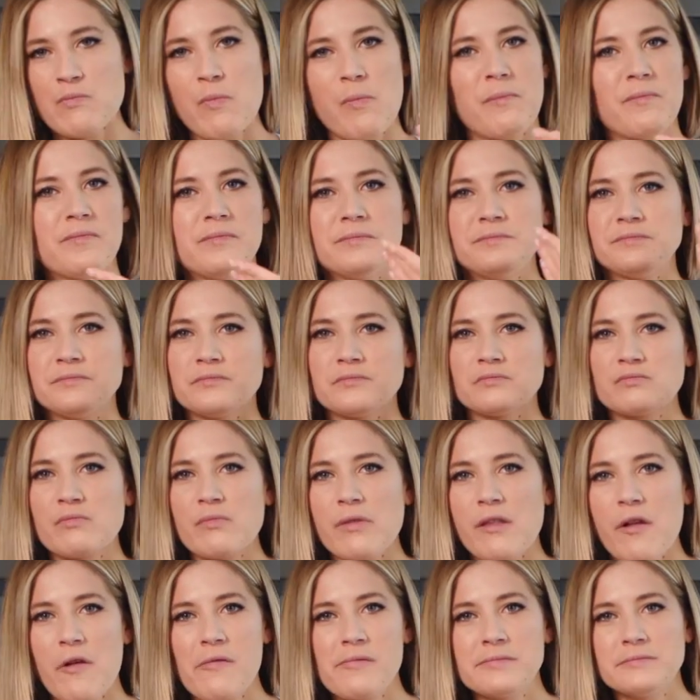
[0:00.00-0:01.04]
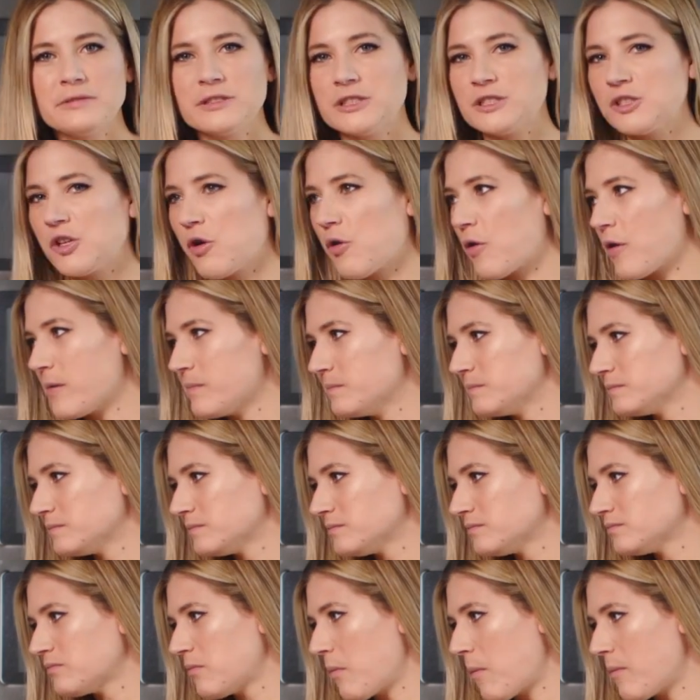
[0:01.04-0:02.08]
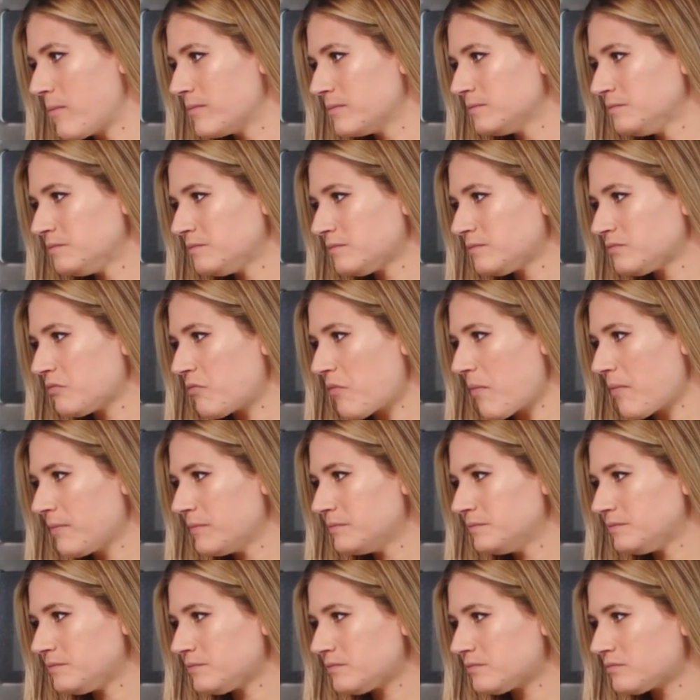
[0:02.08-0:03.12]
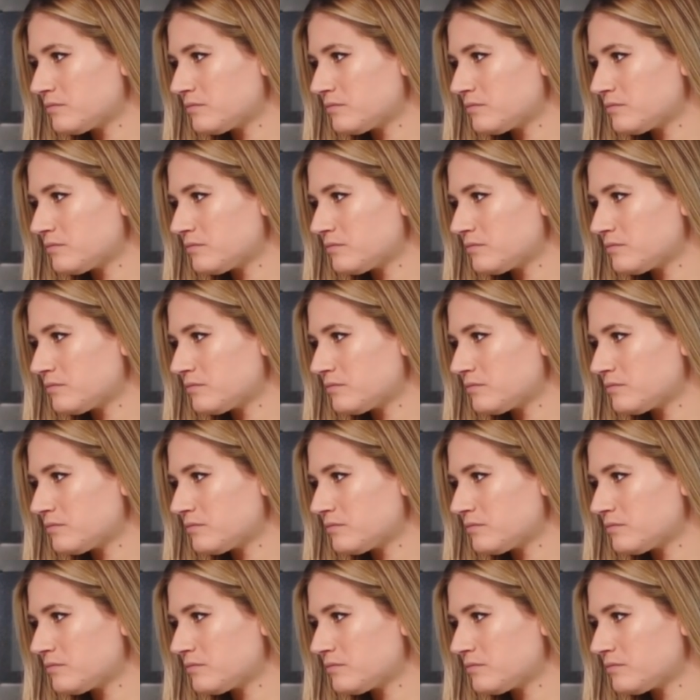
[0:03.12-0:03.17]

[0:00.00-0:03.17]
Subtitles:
You can even say like, I'm surprised how good the Instant Pot.